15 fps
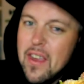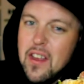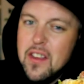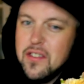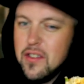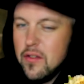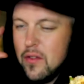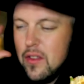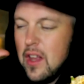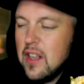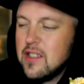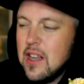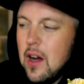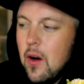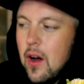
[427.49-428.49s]
That's,
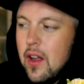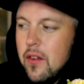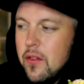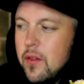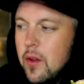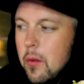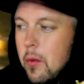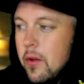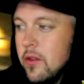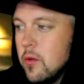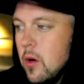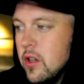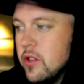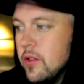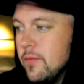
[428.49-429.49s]
that's how I feel about this
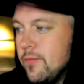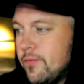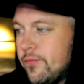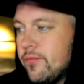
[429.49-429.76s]
question.